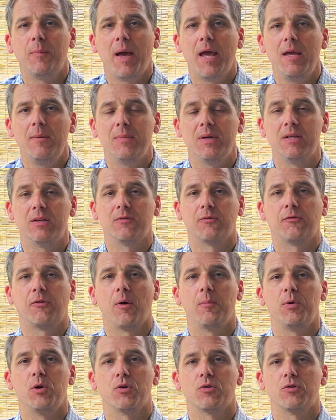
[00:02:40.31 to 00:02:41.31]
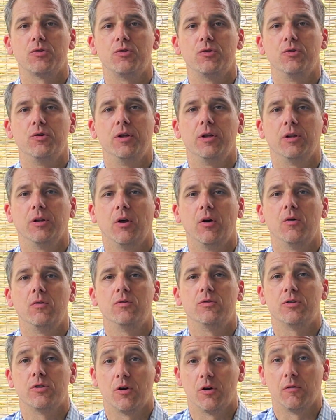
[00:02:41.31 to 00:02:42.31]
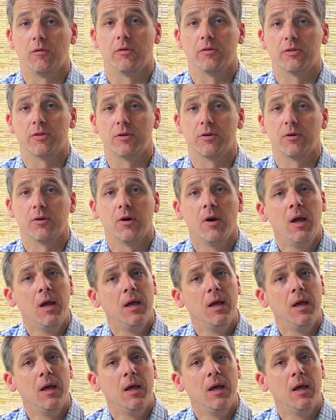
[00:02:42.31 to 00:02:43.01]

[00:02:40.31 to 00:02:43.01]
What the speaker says: payment from your student loan servicer.